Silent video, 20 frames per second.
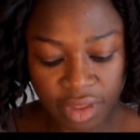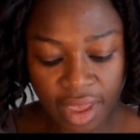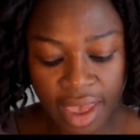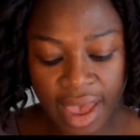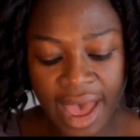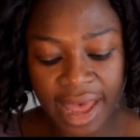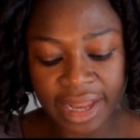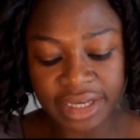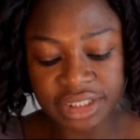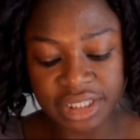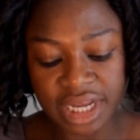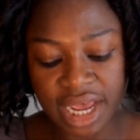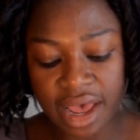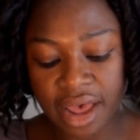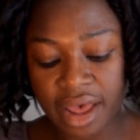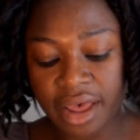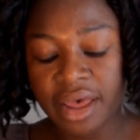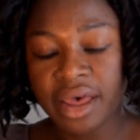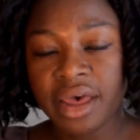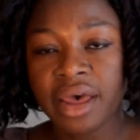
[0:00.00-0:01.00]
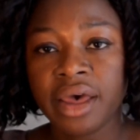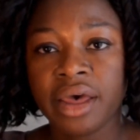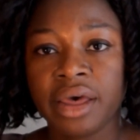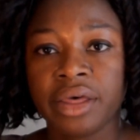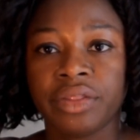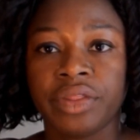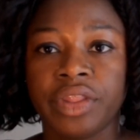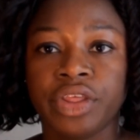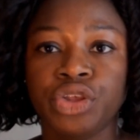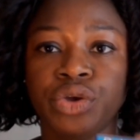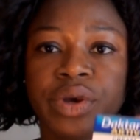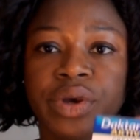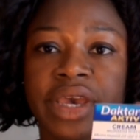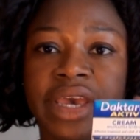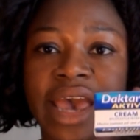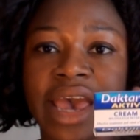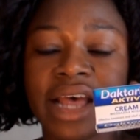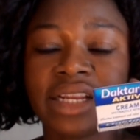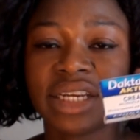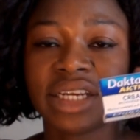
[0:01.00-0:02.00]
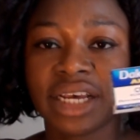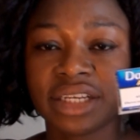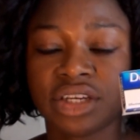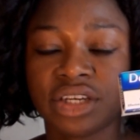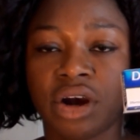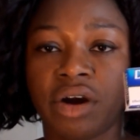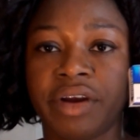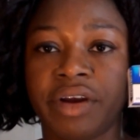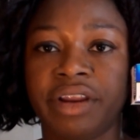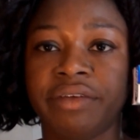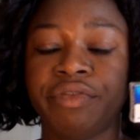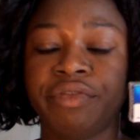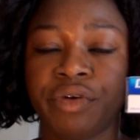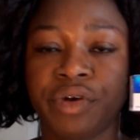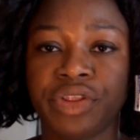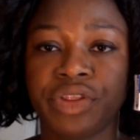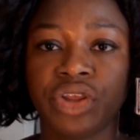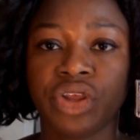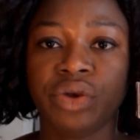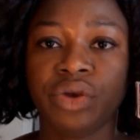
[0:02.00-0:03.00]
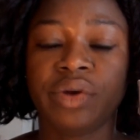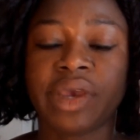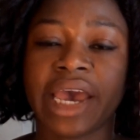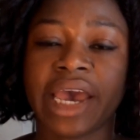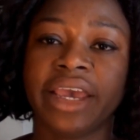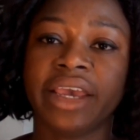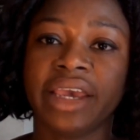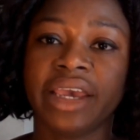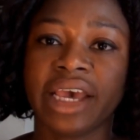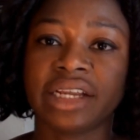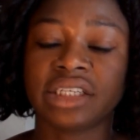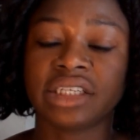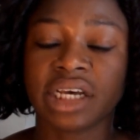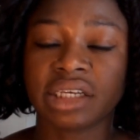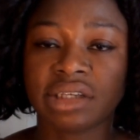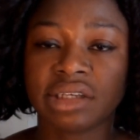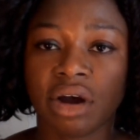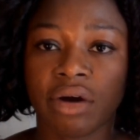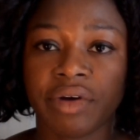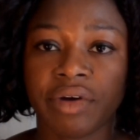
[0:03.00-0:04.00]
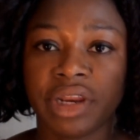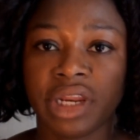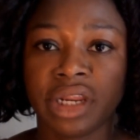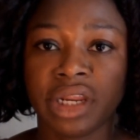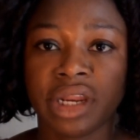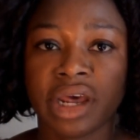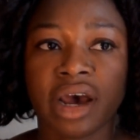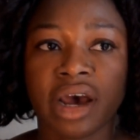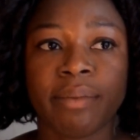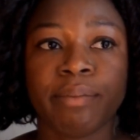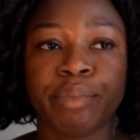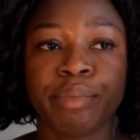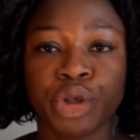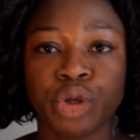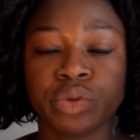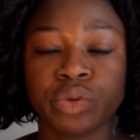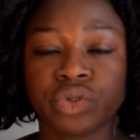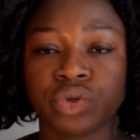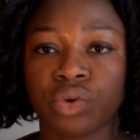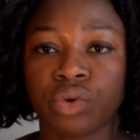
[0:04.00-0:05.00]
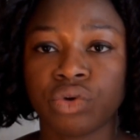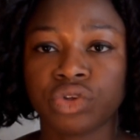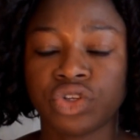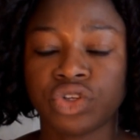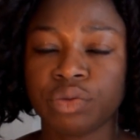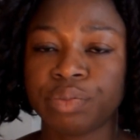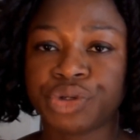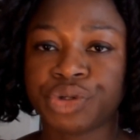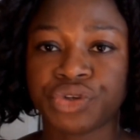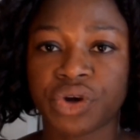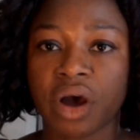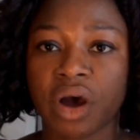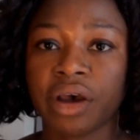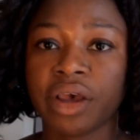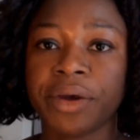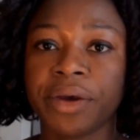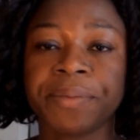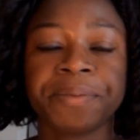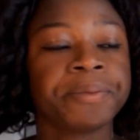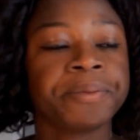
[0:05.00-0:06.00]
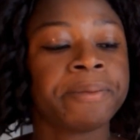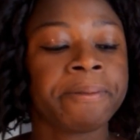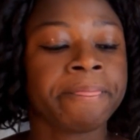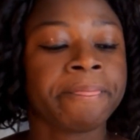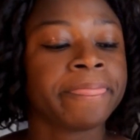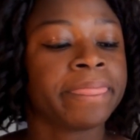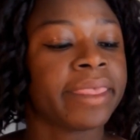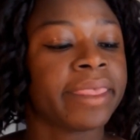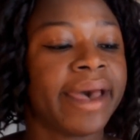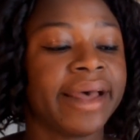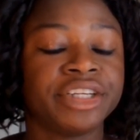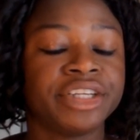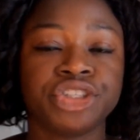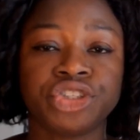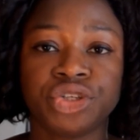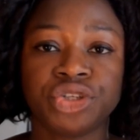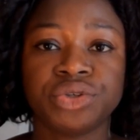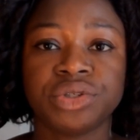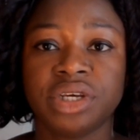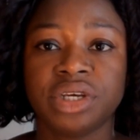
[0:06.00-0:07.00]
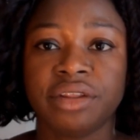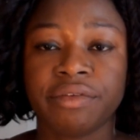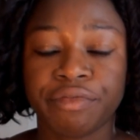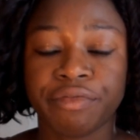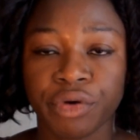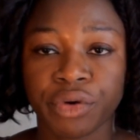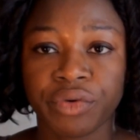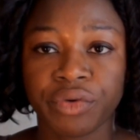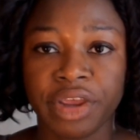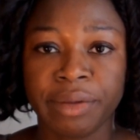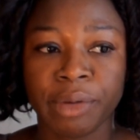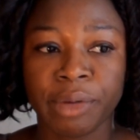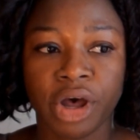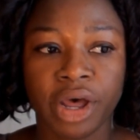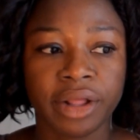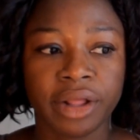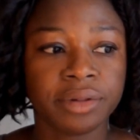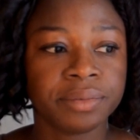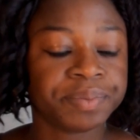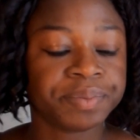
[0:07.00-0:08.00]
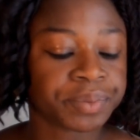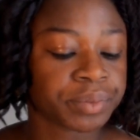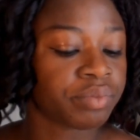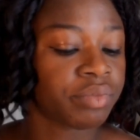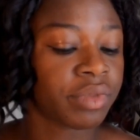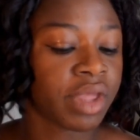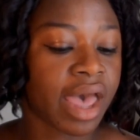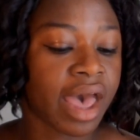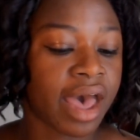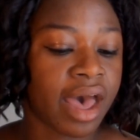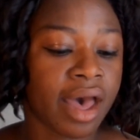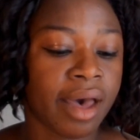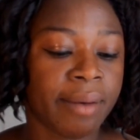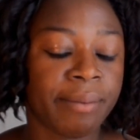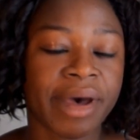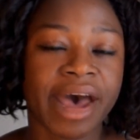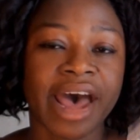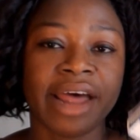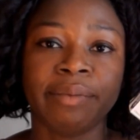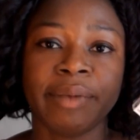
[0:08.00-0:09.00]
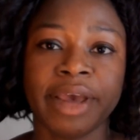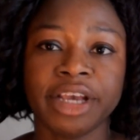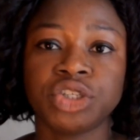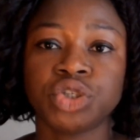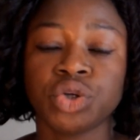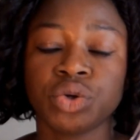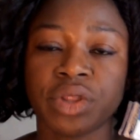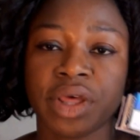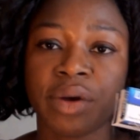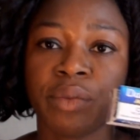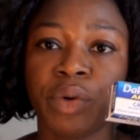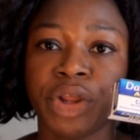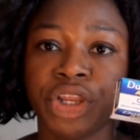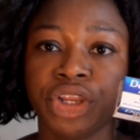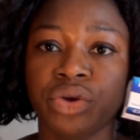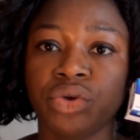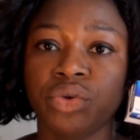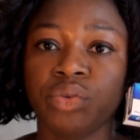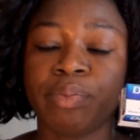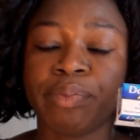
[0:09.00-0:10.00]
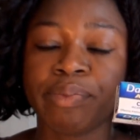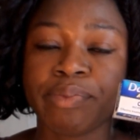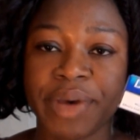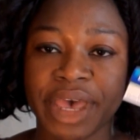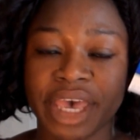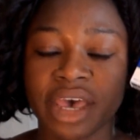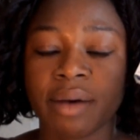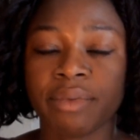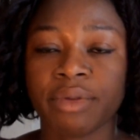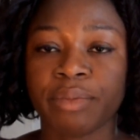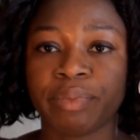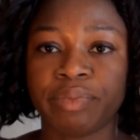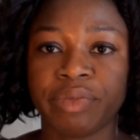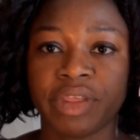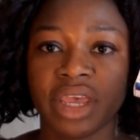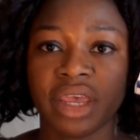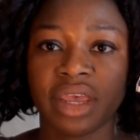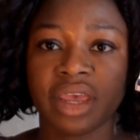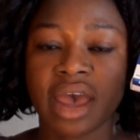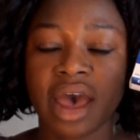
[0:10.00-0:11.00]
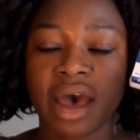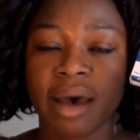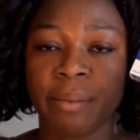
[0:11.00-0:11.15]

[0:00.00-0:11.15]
And you can get Dactarin, if you're in the UK, you can get Dactarin in Boots or Superdrug, and it's usually in the foot cream aisle. And make sure that when you pick up the